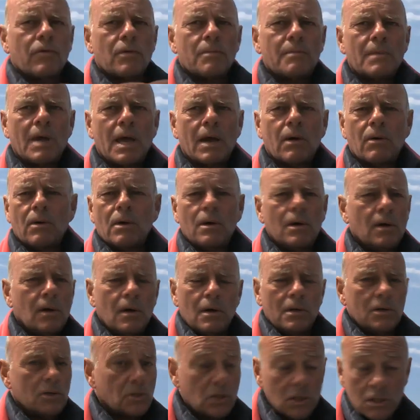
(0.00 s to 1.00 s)
them now,
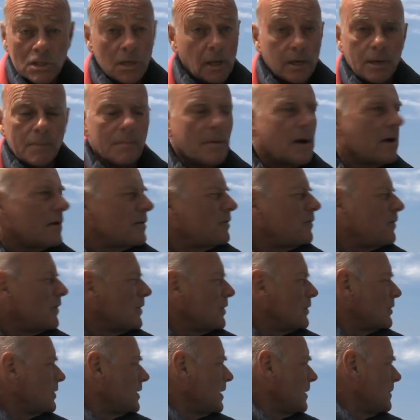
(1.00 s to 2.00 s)
just like a minefield.